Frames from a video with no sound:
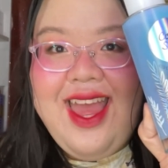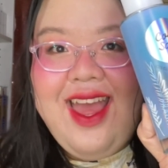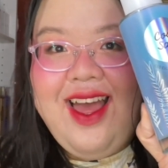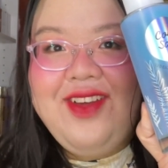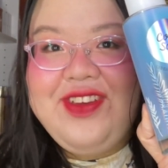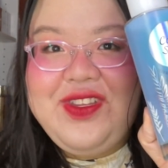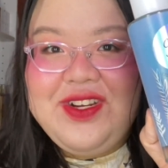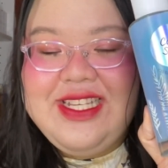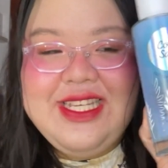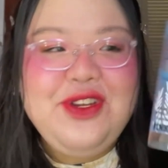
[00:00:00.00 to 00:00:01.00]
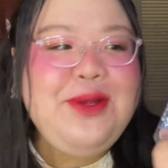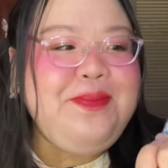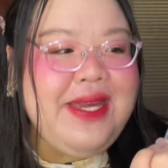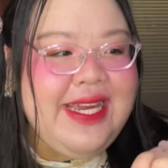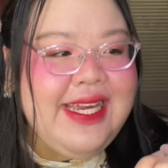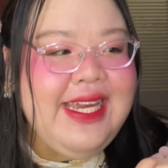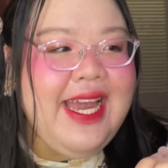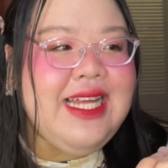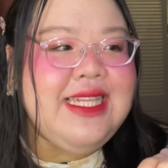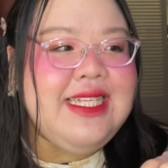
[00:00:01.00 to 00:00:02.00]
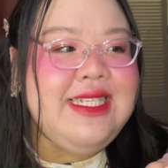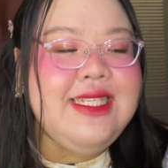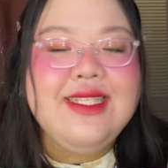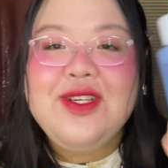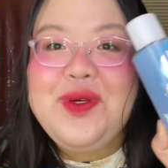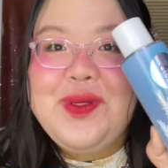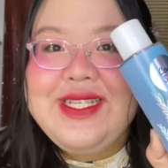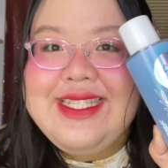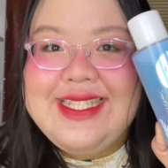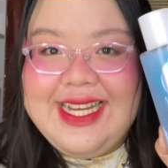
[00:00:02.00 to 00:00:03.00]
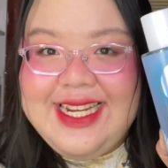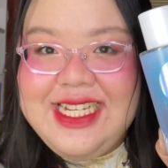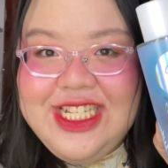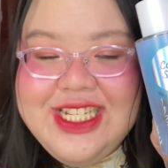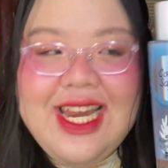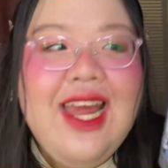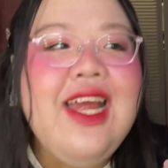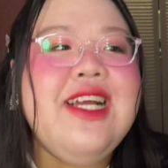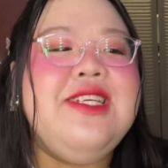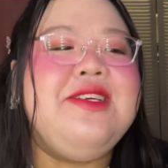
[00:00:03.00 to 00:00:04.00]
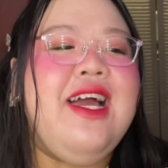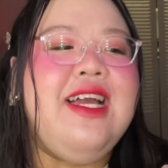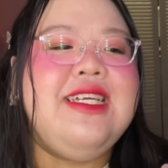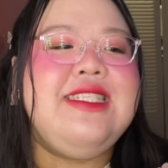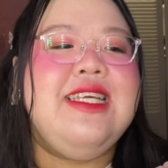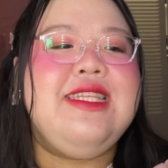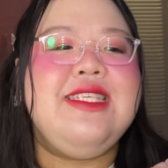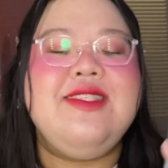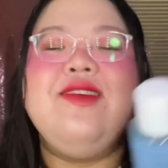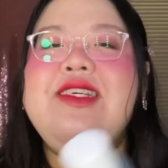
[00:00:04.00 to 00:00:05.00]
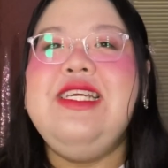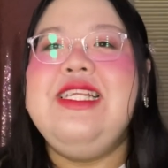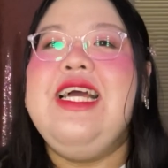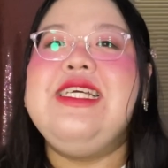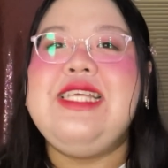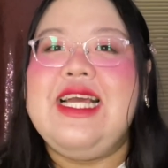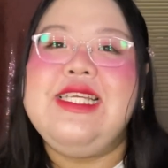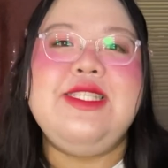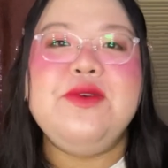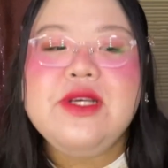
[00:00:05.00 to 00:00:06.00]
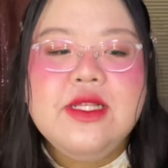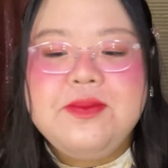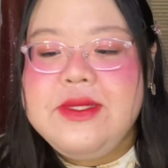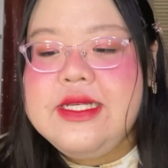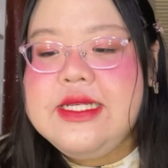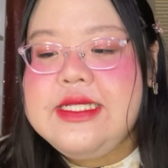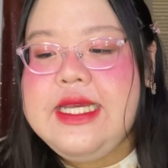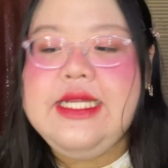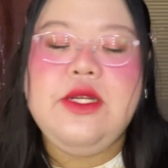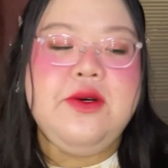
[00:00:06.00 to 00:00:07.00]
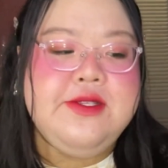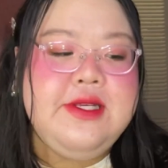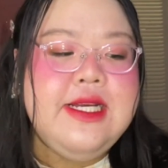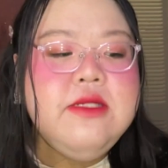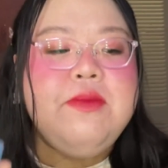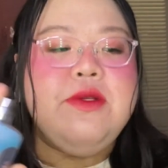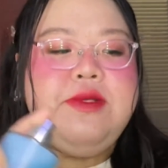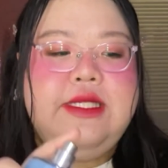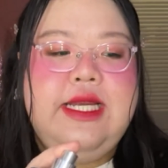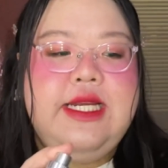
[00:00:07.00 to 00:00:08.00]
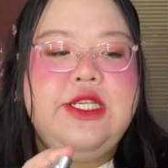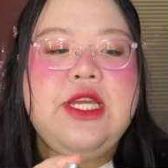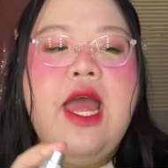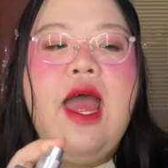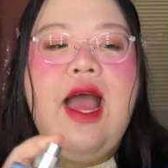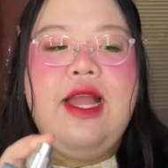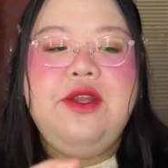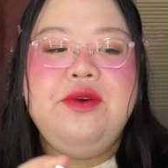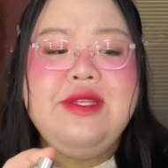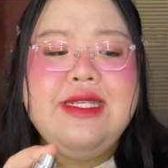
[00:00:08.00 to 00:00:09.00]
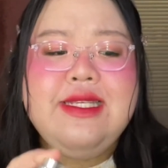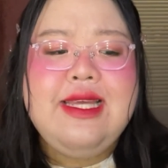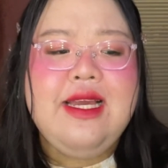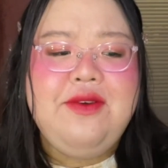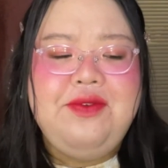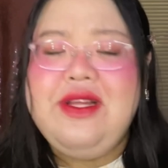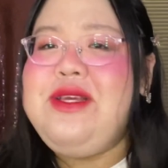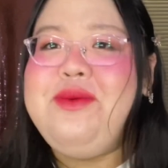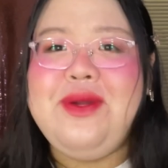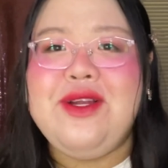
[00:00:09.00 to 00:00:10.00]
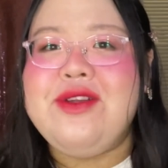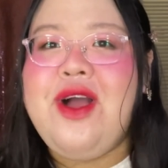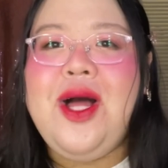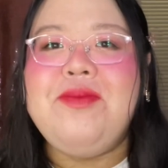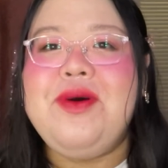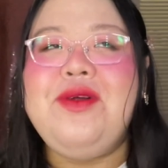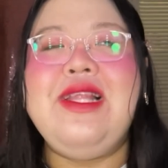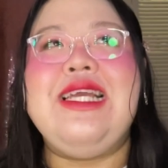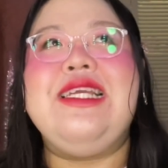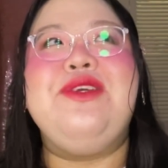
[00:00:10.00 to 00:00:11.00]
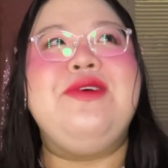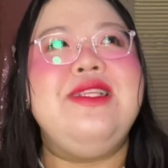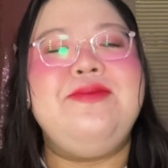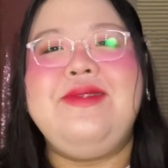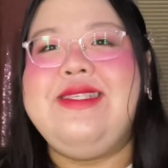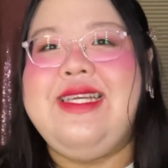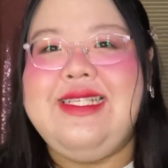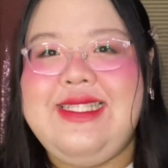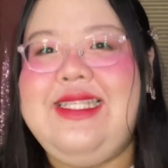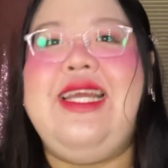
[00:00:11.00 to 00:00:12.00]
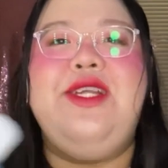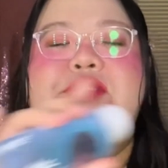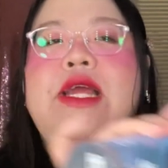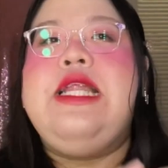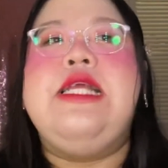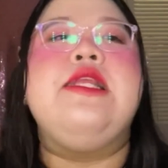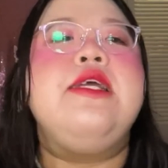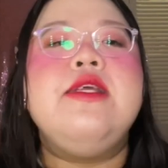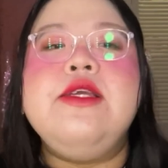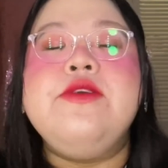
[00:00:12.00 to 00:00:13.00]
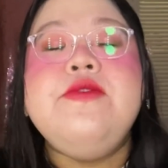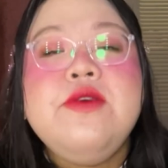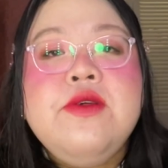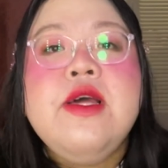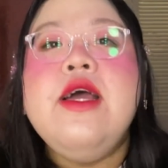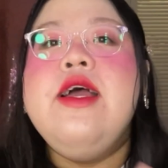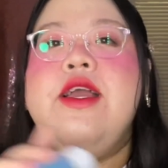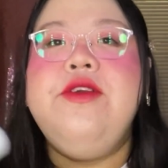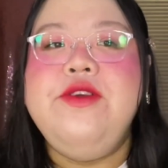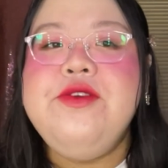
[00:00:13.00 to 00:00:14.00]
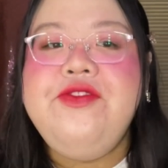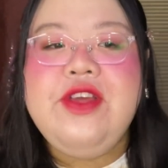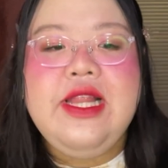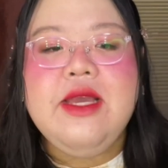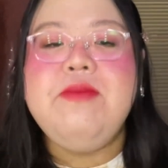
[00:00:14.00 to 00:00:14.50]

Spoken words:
Victoria's Secret pink, and this is Cool Sage. You guys, this one, it has ice eucalyptus and it also has blue sage. I know this is like a really weird combo, like eucalyptus and sage, right? You'll feel like